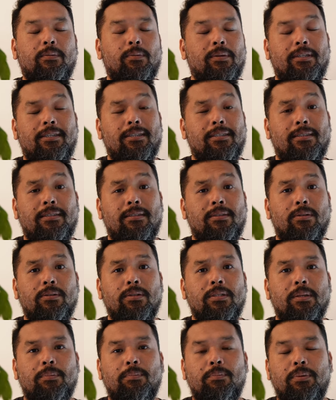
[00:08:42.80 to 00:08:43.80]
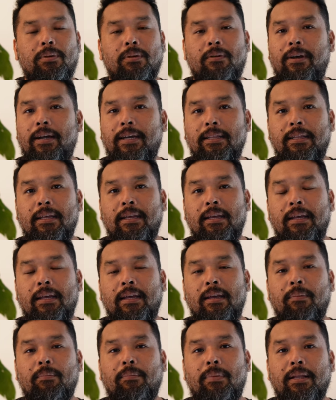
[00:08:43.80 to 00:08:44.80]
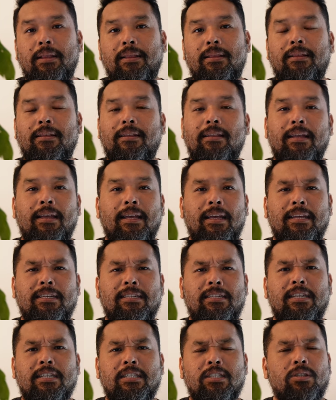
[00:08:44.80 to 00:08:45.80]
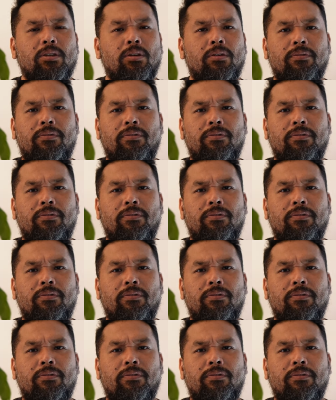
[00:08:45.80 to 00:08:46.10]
which is so simple, right? But it's just so